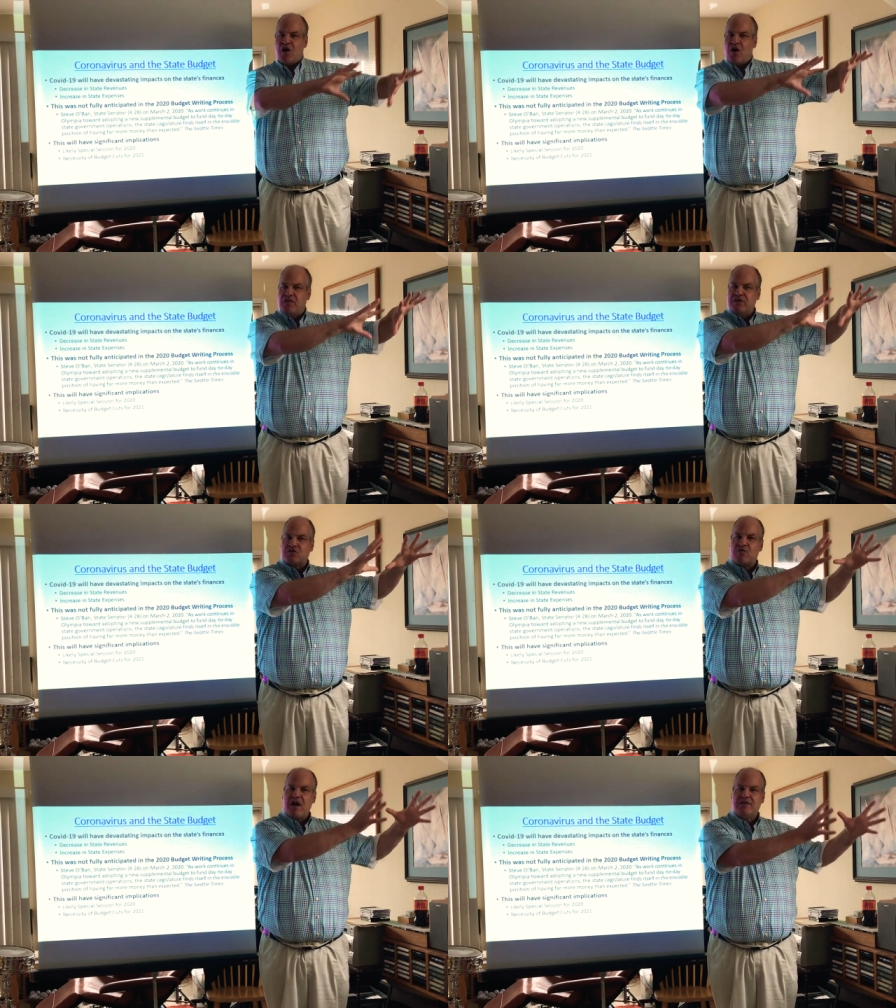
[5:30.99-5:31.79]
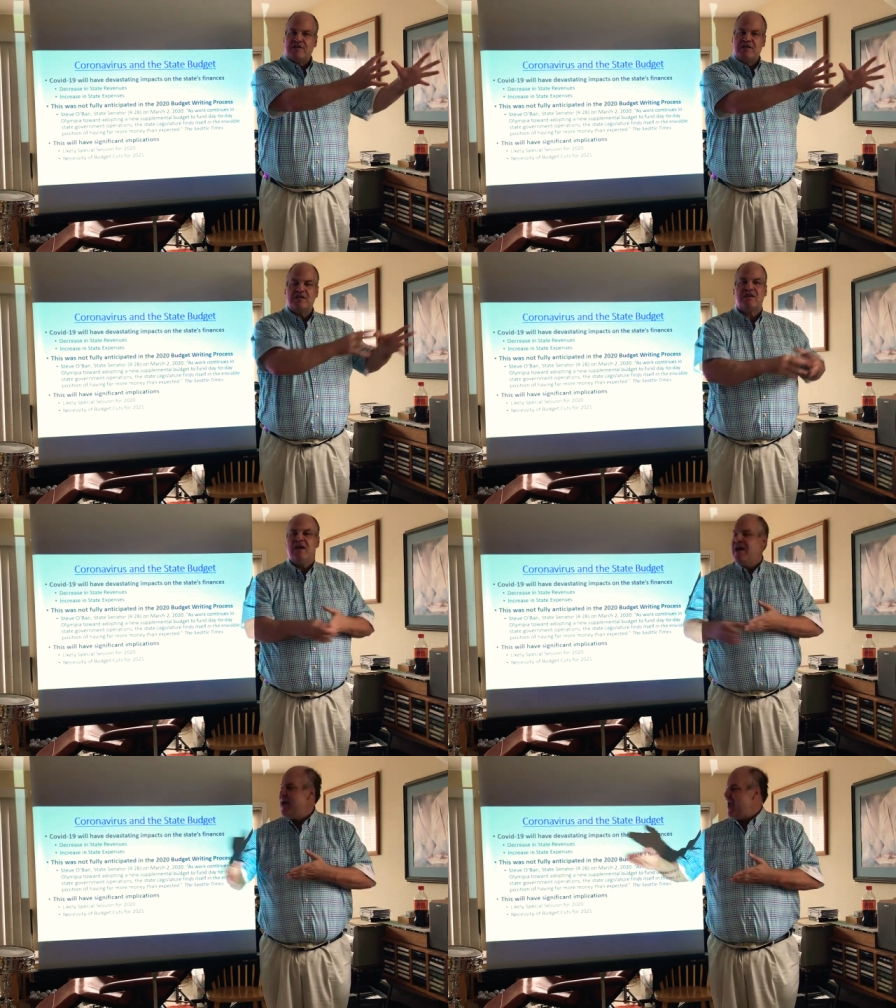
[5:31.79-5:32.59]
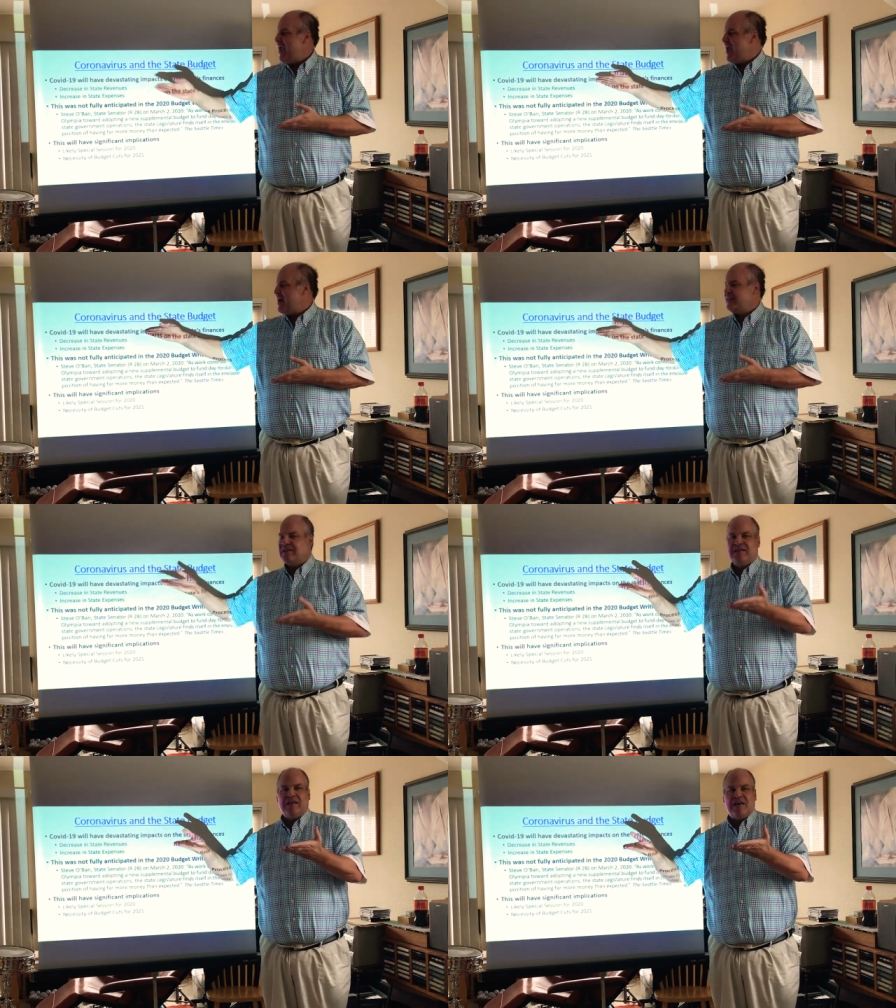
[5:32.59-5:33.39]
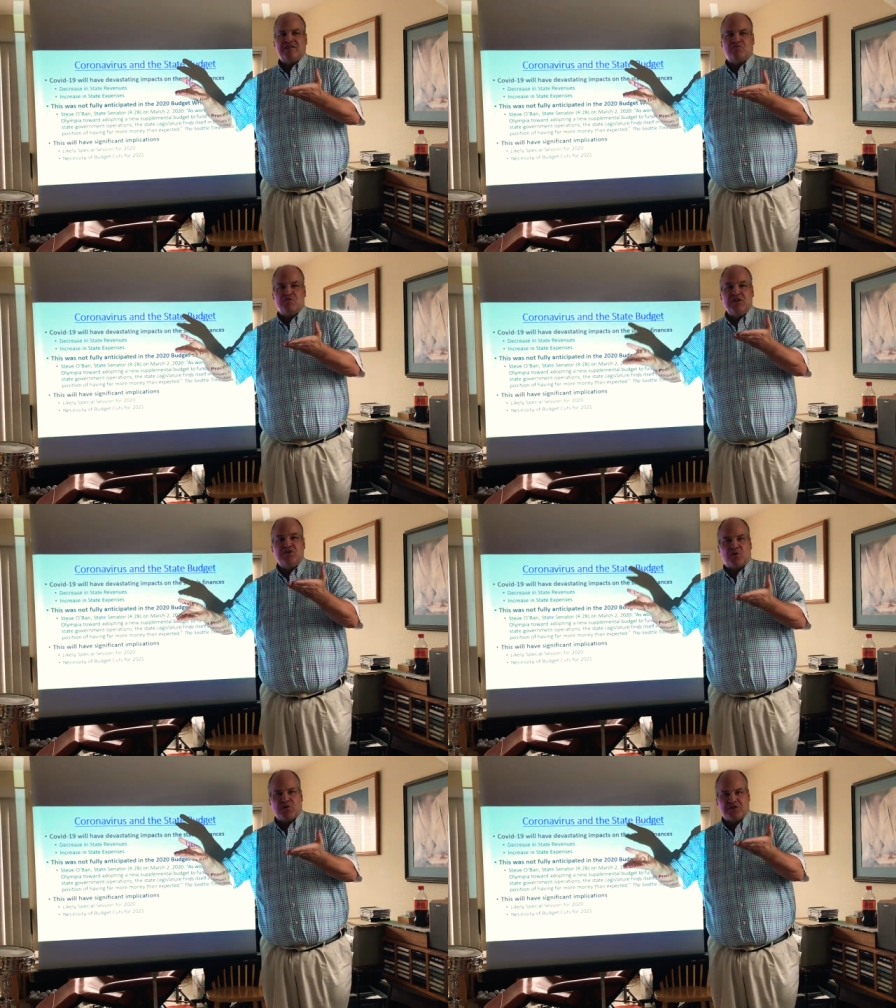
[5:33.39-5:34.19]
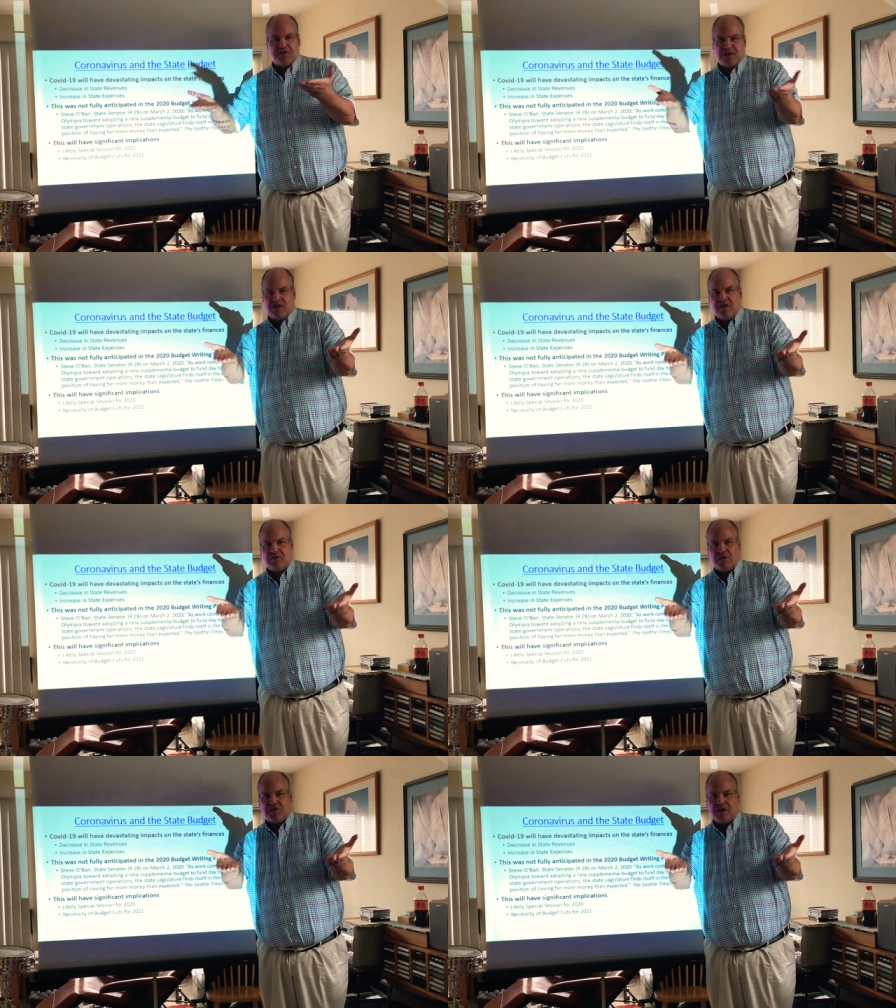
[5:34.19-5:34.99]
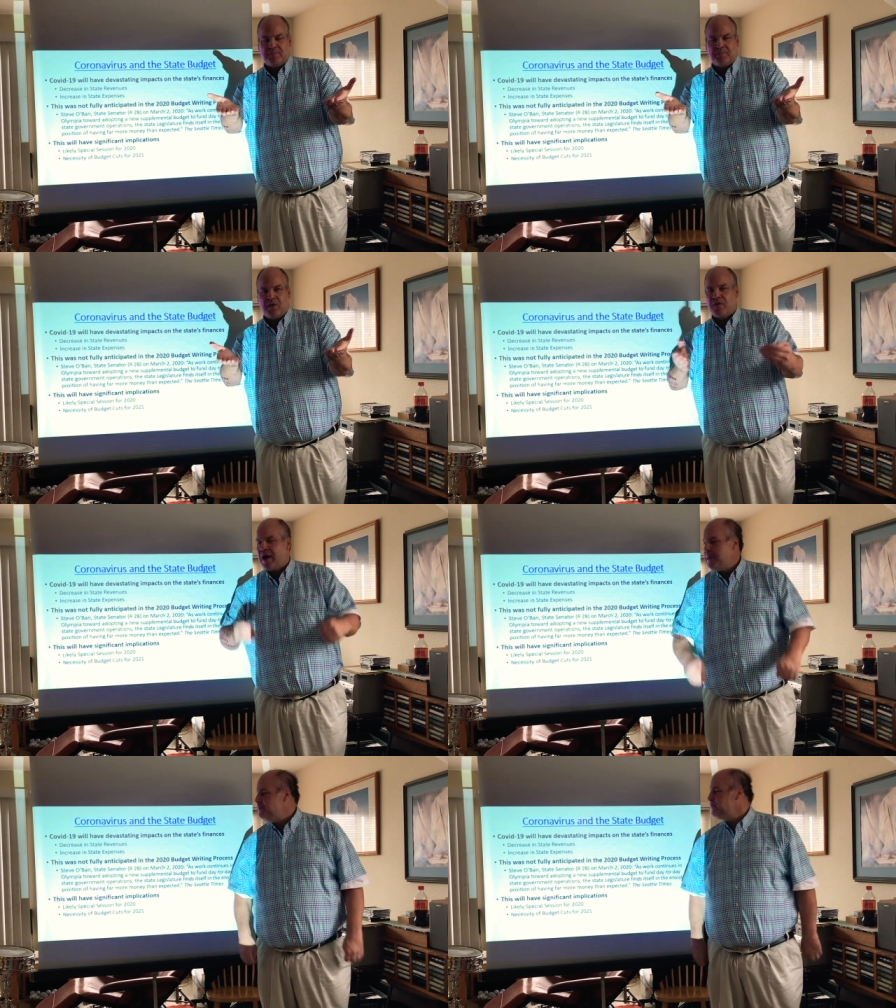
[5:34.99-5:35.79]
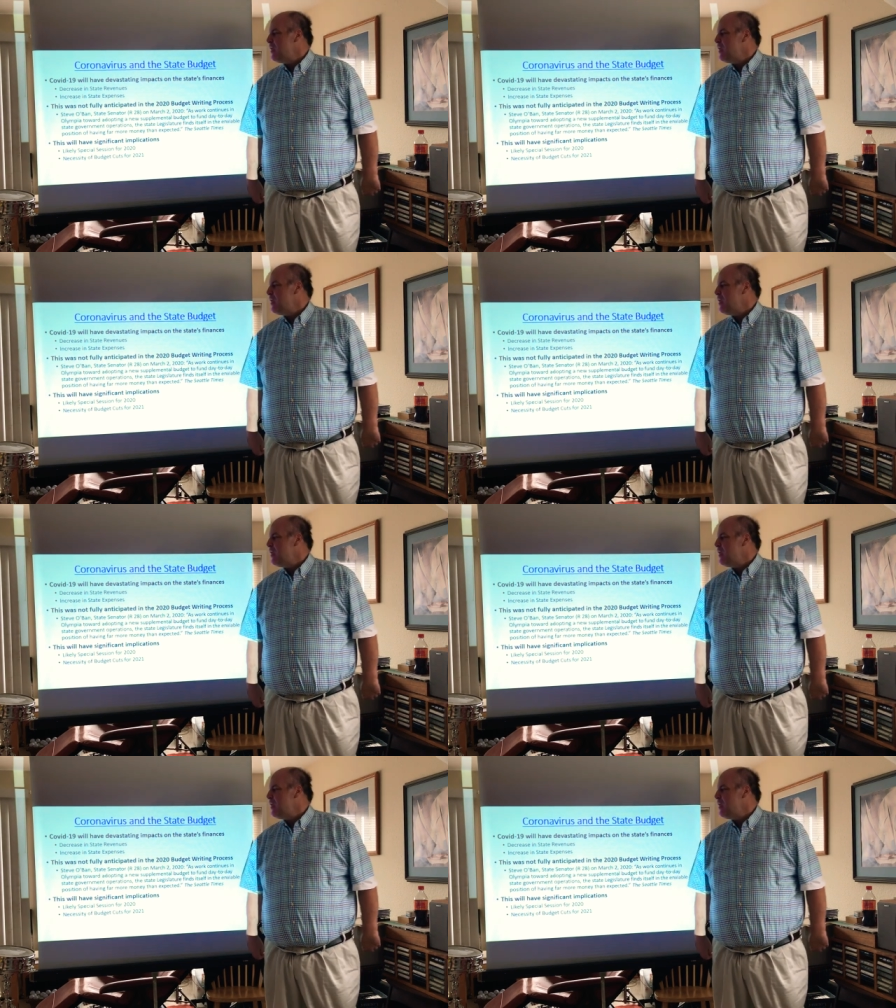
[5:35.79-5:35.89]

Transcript: All these crises and less resources to deal with them. Okay,